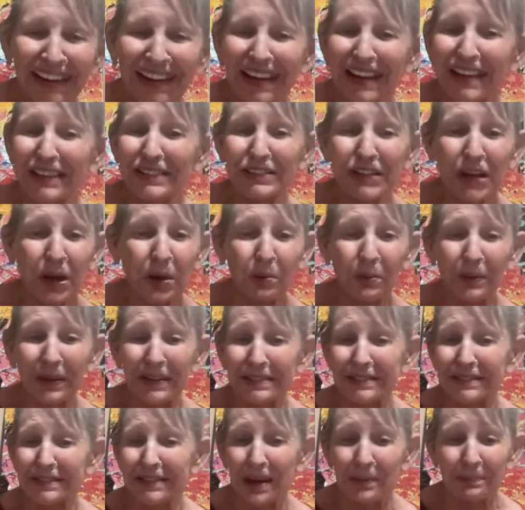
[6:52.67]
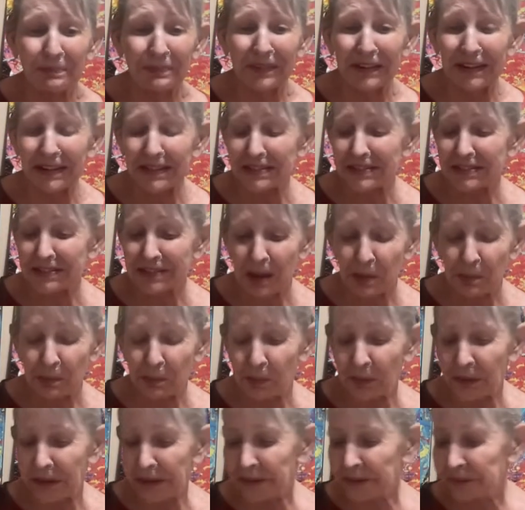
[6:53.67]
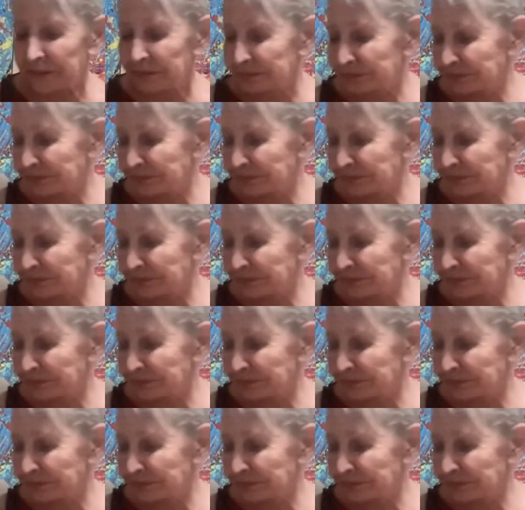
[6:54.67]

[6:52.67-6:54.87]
it's always something somewhere